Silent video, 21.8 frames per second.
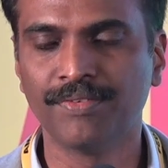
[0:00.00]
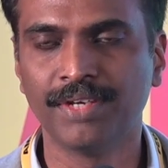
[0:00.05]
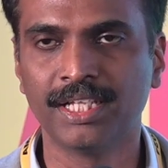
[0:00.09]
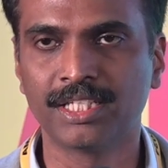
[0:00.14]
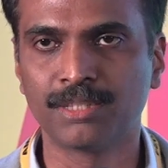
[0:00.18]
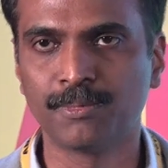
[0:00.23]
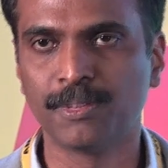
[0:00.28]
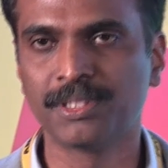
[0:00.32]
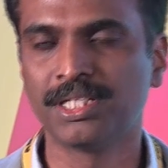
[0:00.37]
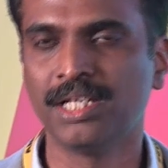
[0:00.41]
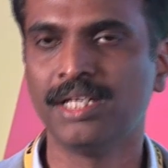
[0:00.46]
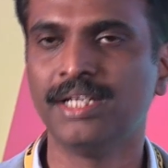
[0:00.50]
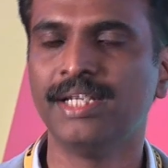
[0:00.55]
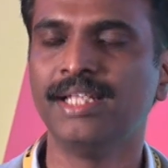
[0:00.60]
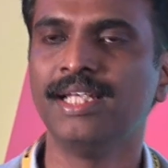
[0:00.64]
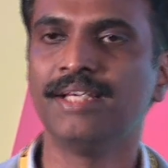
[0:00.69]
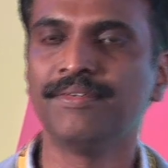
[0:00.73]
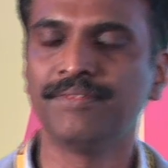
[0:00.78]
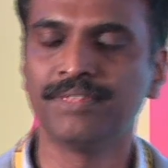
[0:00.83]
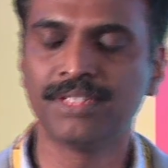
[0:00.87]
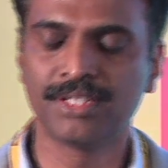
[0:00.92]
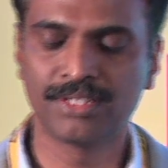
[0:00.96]
when especially
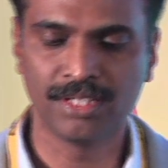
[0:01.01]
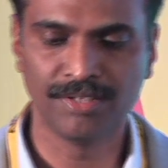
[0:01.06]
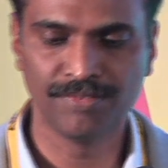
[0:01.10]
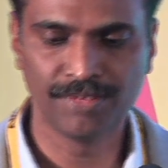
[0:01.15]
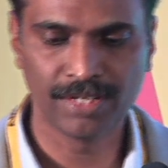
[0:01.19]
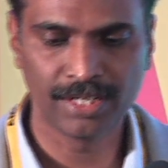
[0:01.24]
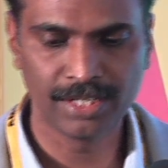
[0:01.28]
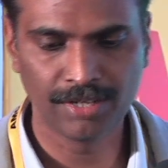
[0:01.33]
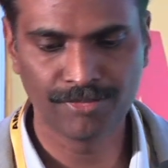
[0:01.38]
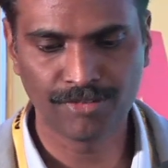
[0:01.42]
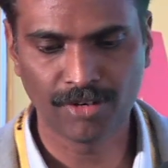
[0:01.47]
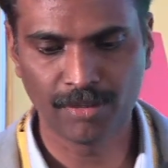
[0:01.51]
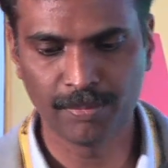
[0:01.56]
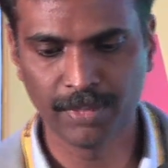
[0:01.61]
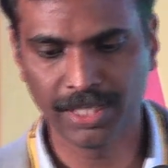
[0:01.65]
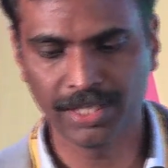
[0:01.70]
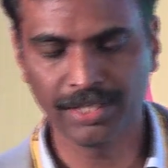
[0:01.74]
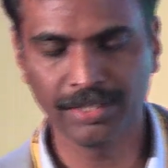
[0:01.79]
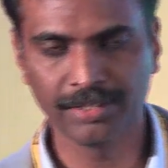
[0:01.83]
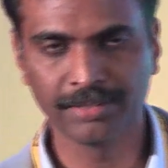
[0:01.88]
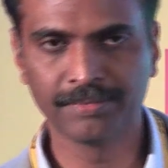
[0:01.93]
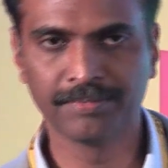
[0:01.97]
dealing with a severe
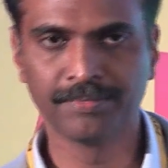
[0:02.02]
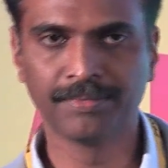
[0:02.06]
deformity.